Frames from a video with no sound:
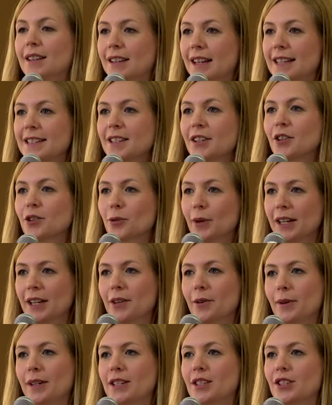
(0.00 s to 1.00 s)
That's a
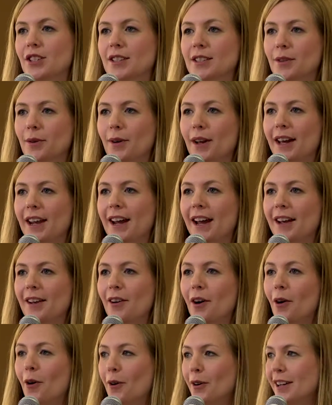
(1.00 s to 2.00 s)
great question. So, and
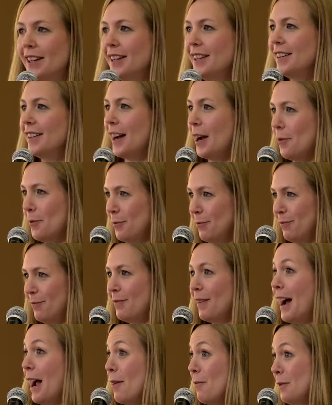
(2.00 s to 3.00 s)

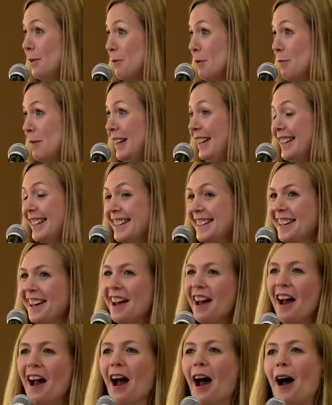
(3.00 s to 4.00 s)
I will repeat it.
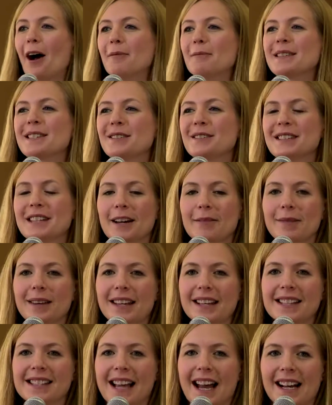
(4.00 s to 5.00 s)
So Debbie
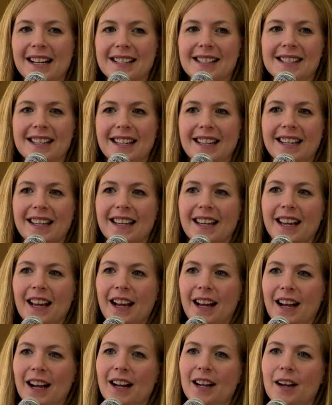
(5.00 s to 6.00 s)
is asking
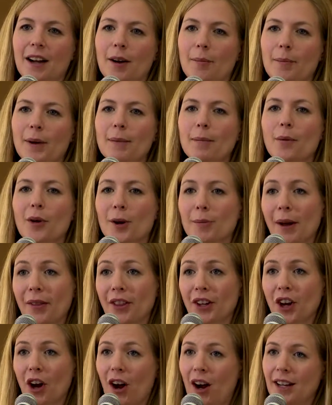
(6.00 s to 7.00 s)
a bit more about
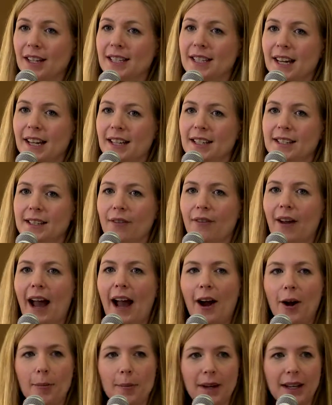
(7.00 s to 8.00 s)
the context of
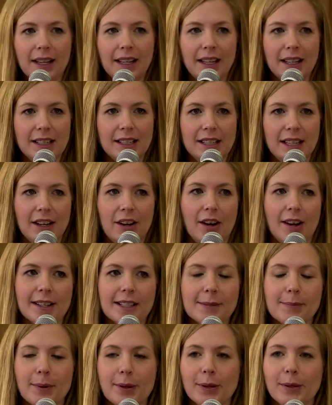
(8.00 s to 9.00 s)
how many Indian
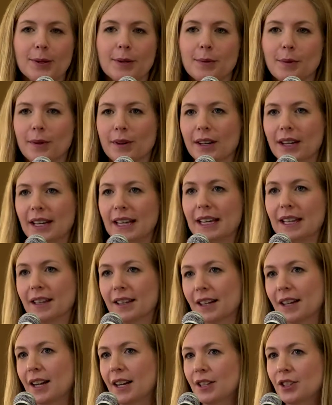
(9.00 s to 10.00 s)
hospitals were in
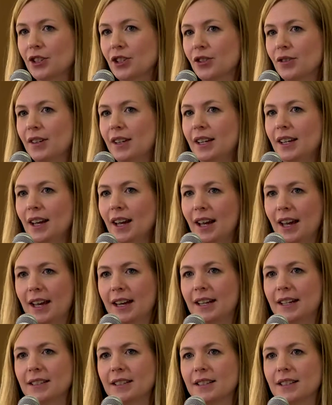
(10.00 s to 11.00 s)
the country
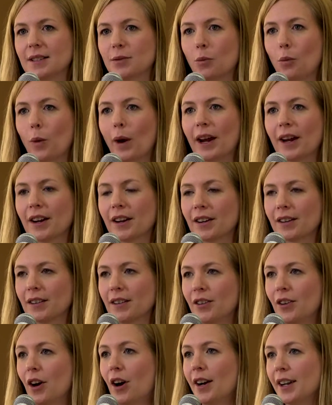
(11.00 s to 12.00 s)
and where
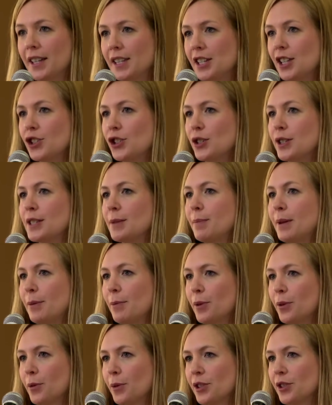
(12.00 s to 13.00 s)
non-Indigenous
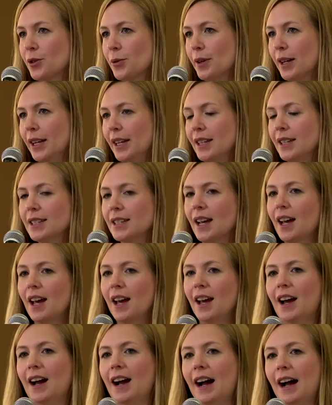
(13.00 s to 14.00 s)
people were treated.
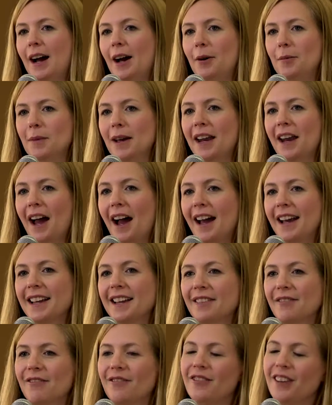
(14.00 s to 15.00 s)
And I
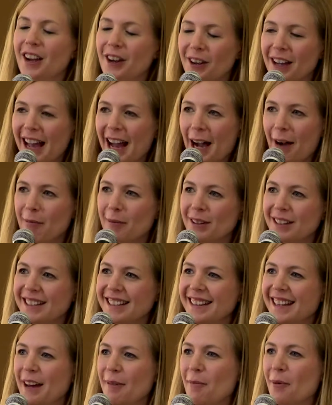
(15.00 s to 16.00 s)
can very happily
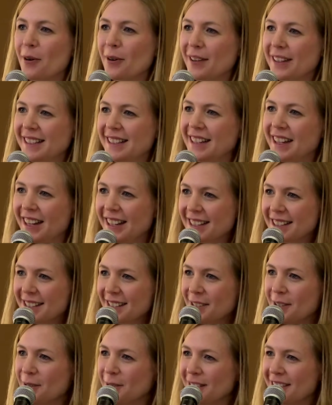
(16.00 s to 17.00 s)
let Maureen
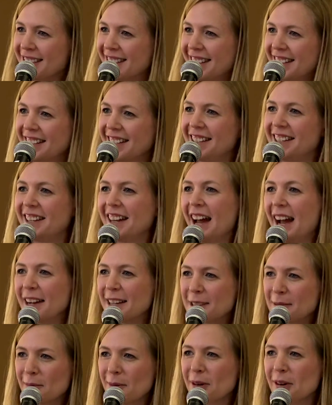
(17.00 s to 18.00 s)
Lux, who is the
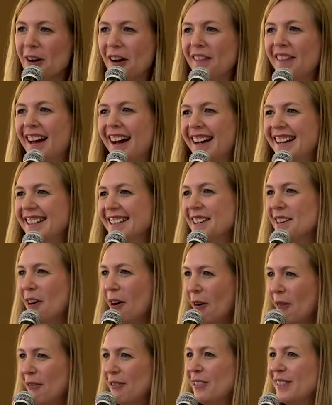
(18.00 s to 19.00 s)
expert on that,
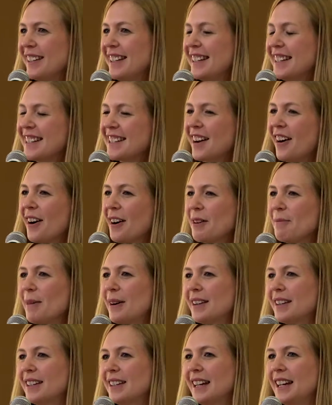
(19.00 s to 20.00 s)
hopefully talk
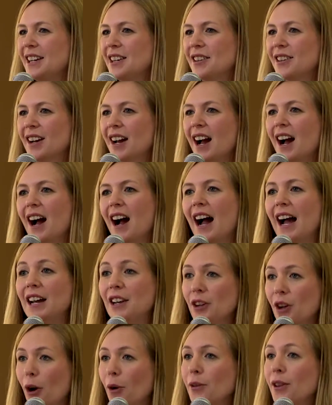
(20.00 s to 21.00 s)
about it later. I
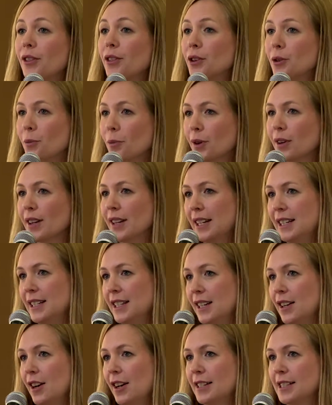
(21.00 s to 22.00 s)
know that there were
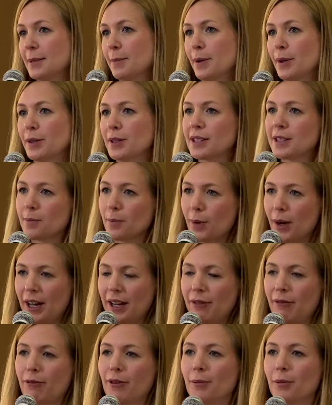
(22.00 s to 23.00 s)
Indian hospitals
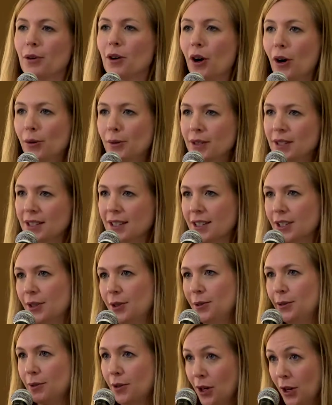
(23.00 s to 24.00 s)
spread from coast
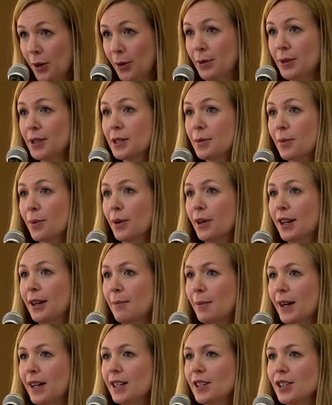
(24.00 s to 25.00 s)
to coast, pretty
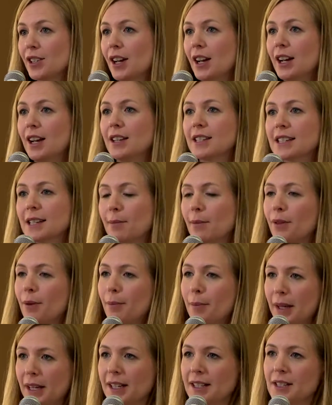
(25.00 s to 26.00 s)
much. Some of the
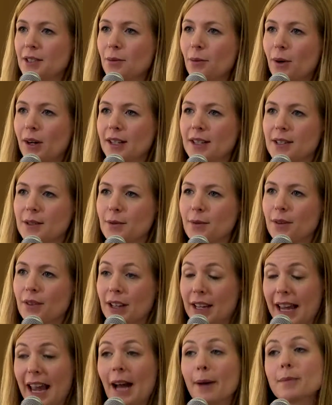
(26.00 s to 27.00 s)
biggest ones, the
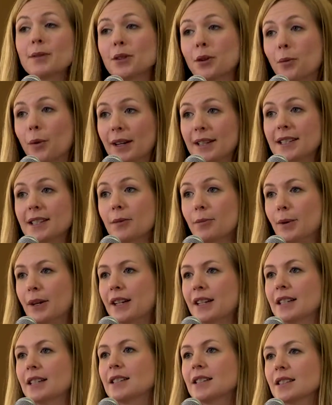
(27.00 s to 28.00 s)
Camsell was the
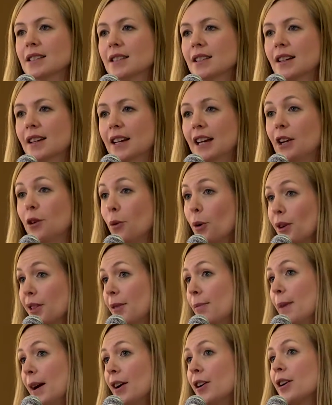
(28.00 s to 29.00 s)
biggest in North
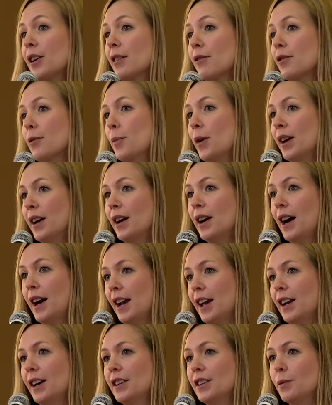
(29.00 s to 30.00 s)
America from
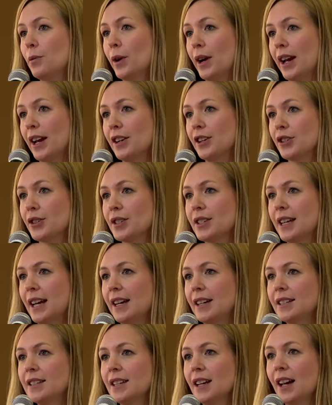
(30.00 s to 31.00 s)
what I
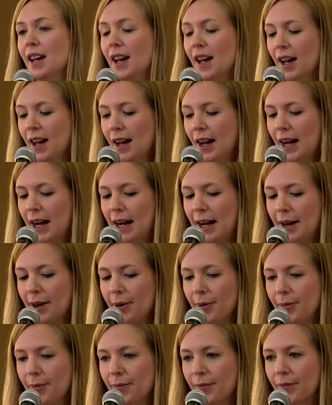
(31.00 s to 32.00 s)
understand.
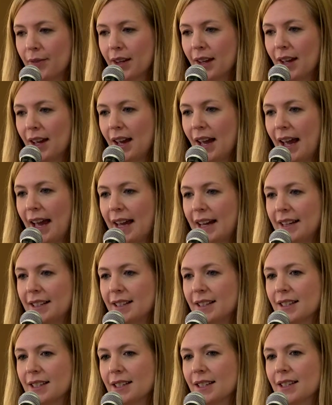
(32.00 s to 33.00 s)

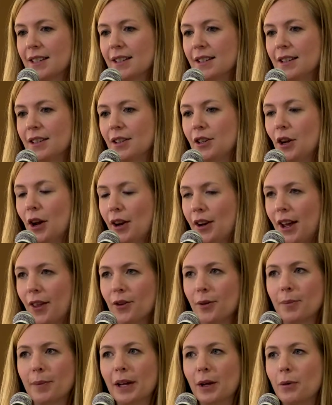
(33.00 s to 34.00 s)
And
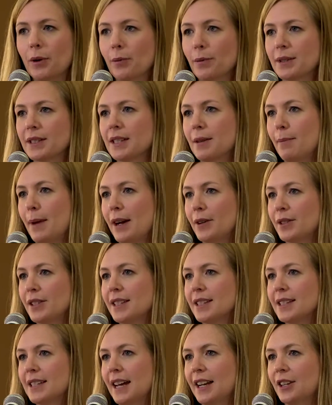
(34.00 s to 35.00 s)
another big one was the
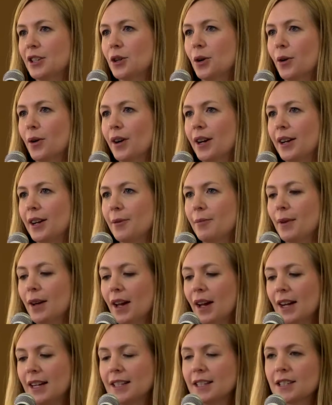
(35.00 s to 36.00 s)
Mountain Sanatorium.
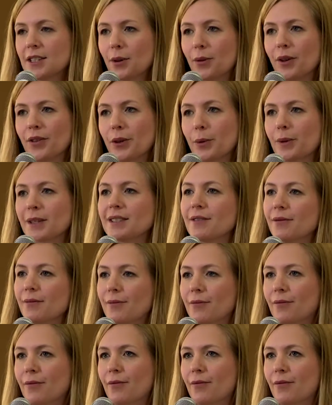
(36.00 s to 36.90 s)
So there was